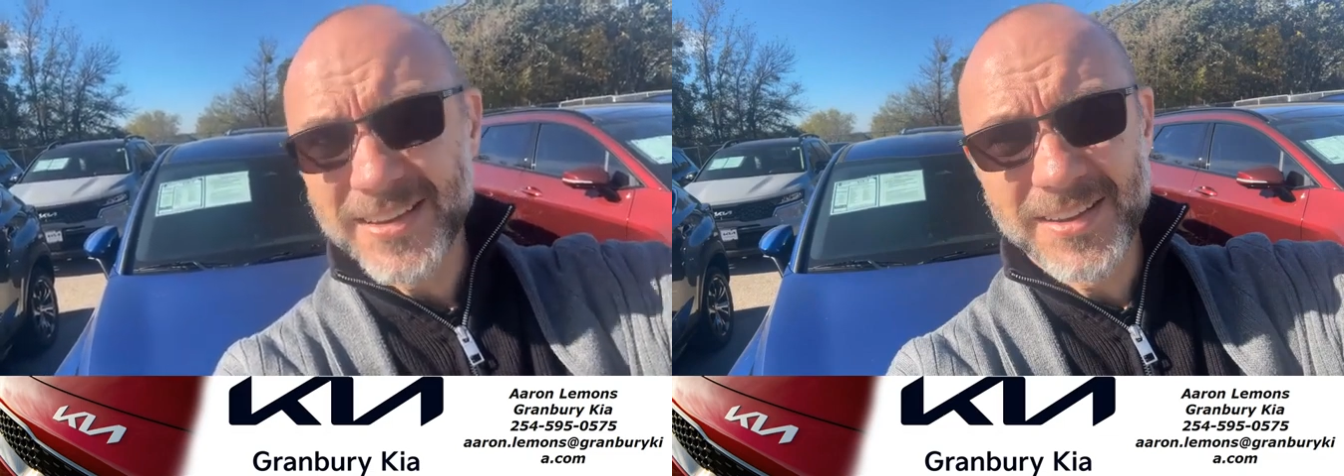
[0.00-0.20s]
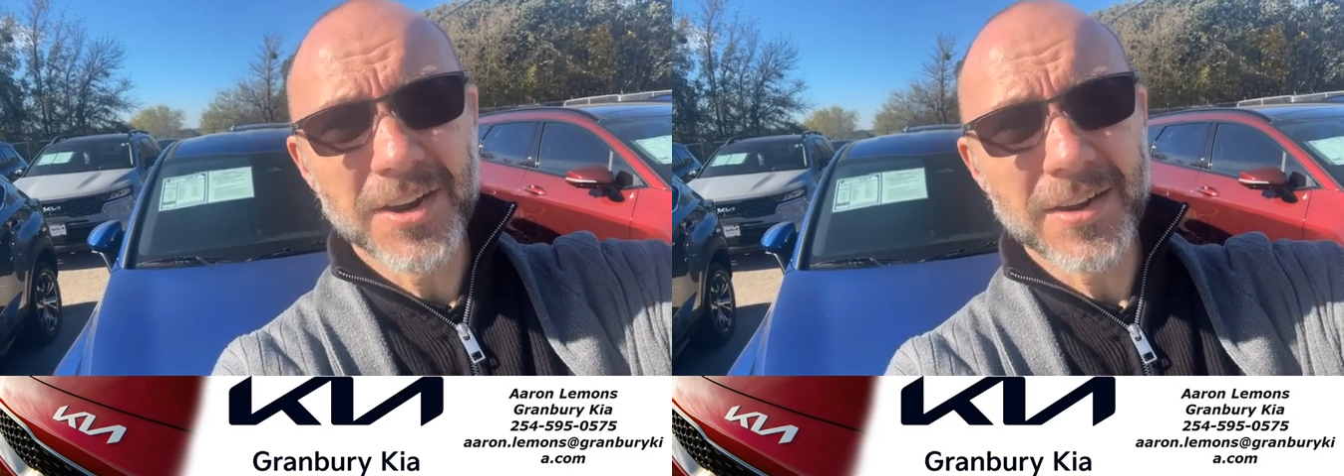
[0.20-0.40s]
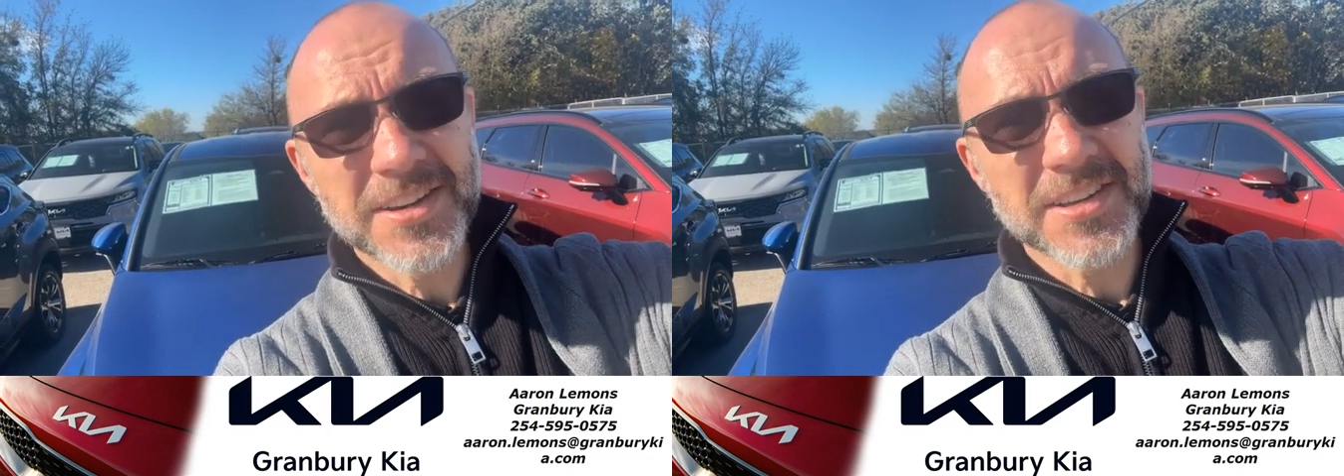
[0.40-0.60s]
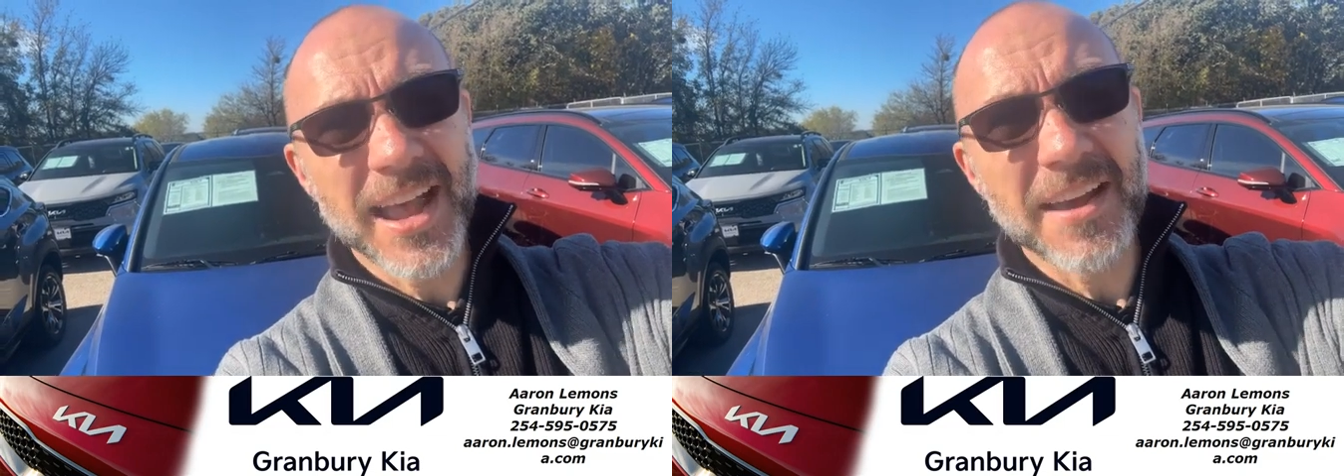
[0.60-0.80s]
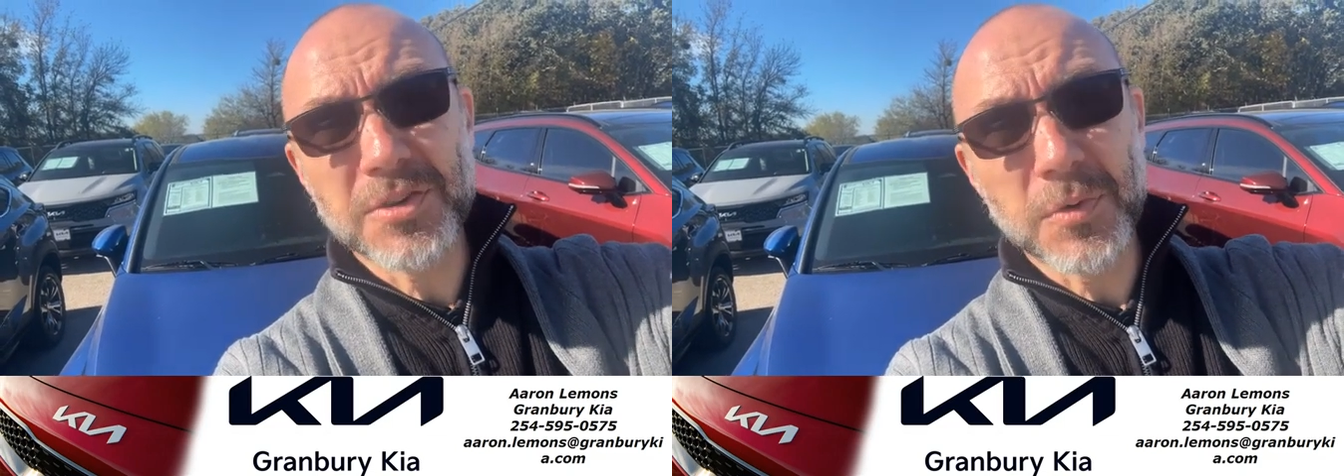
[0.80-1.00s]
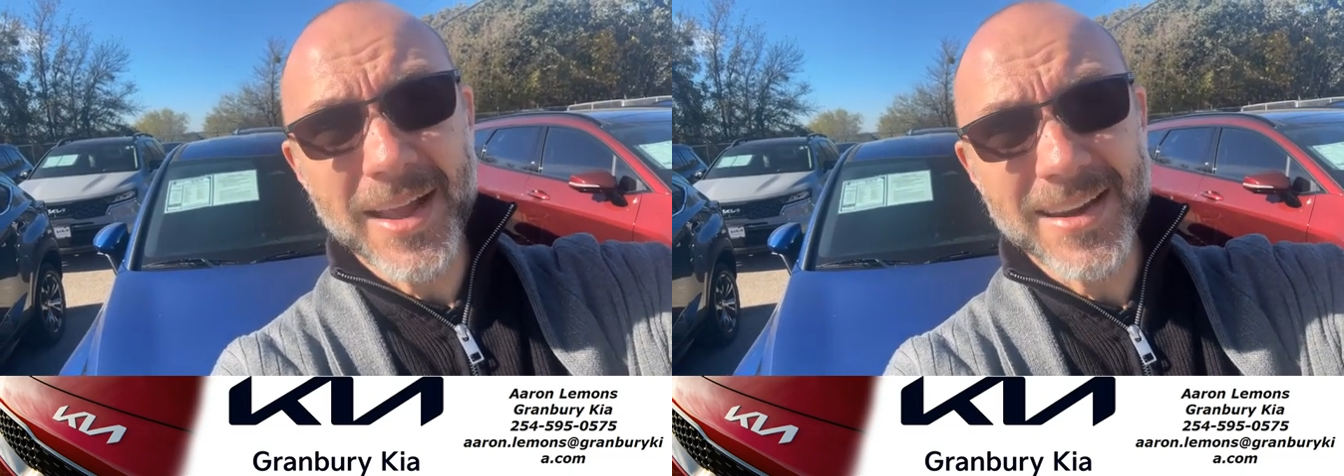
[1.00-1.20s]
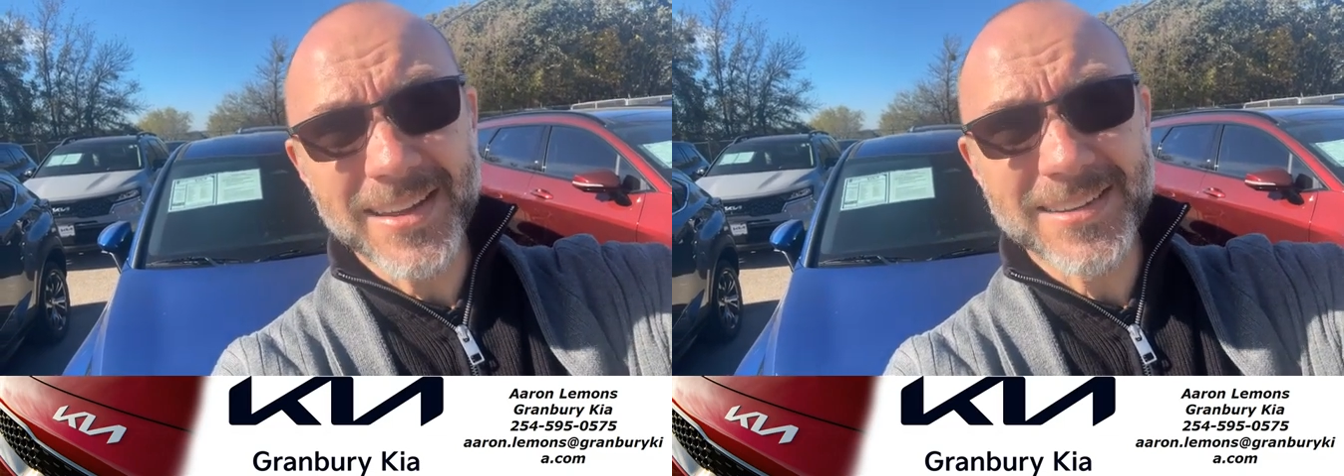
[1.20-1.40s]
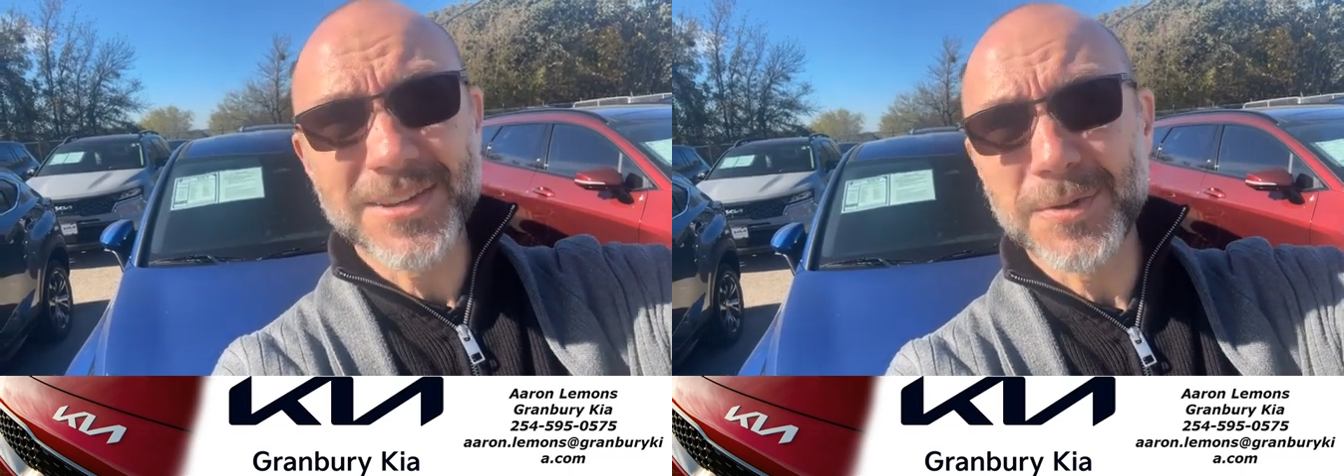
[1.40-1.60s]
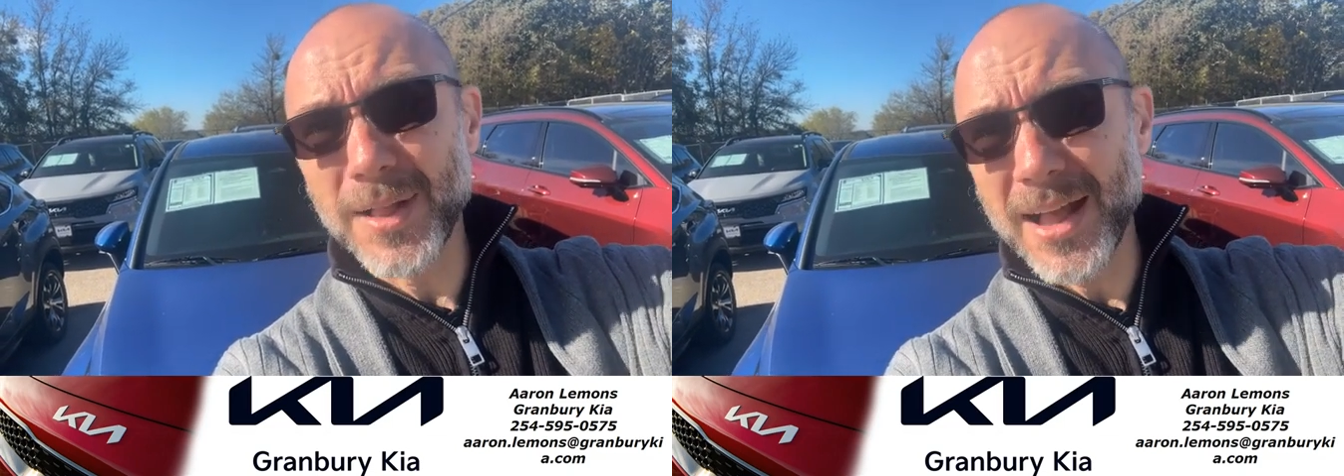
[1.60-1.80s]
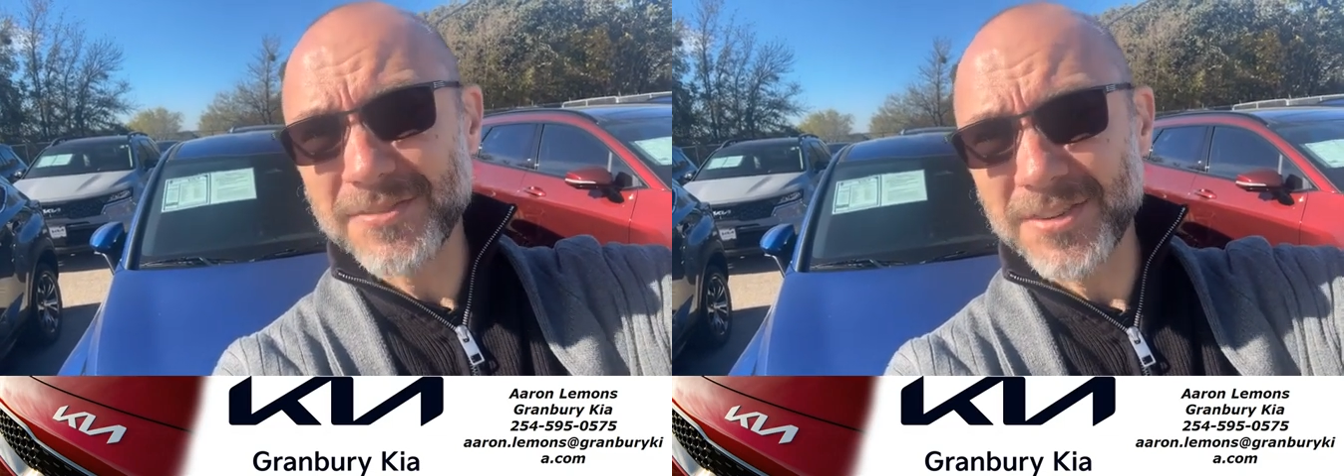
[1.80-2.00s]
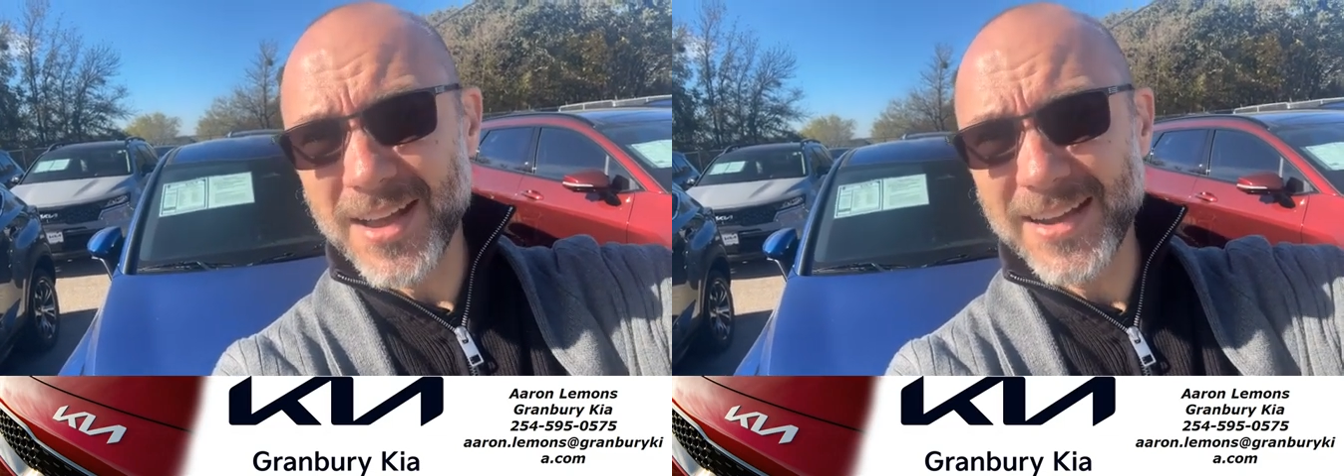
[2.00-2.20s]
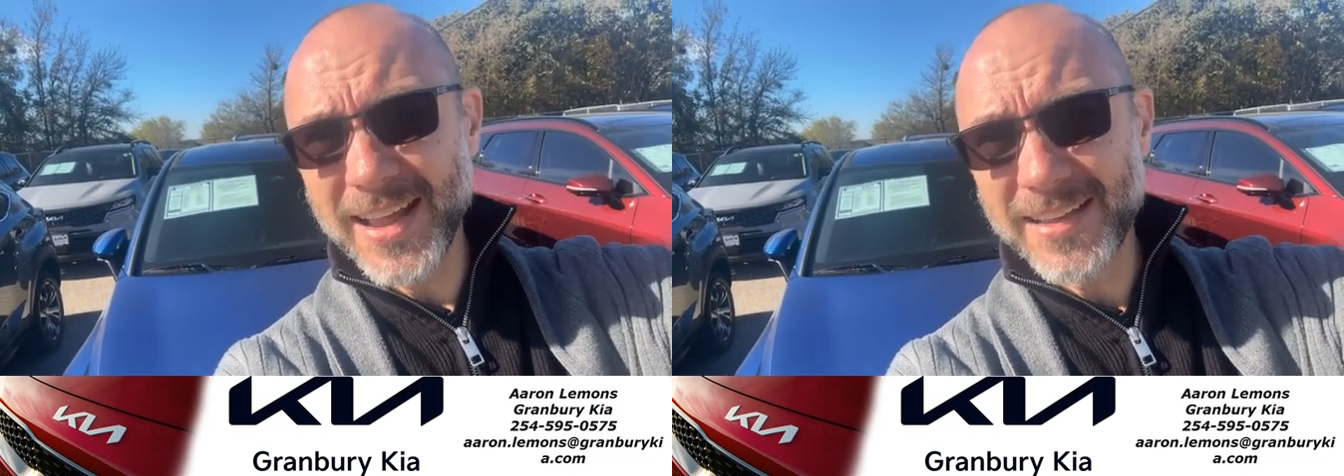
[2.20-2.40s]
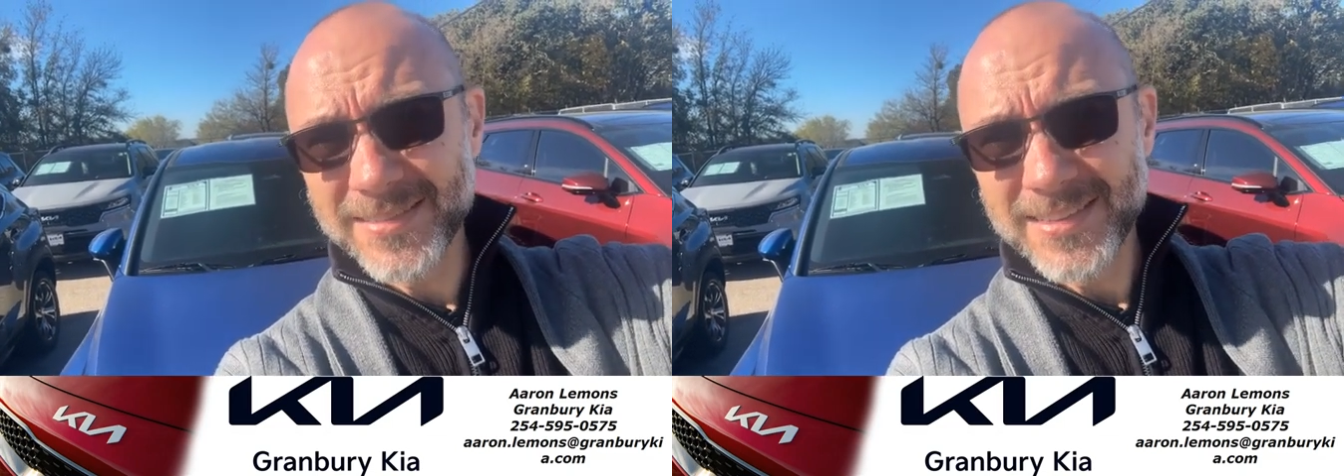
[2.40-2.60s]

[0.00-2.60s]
You don't actually have to wait until Black Friday